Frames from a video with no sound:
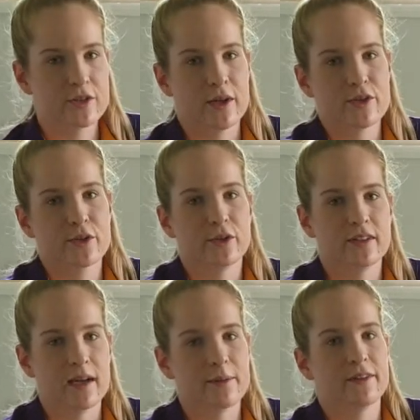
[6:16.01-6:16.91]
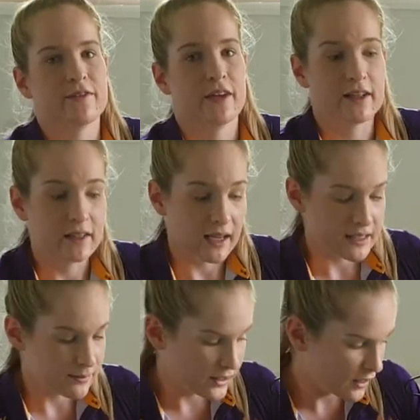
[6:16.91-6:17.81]
so I was called up very
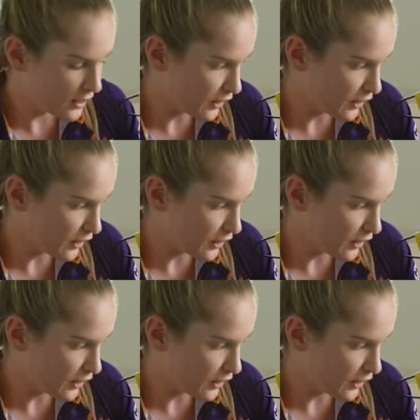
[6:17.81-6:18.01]
last minute.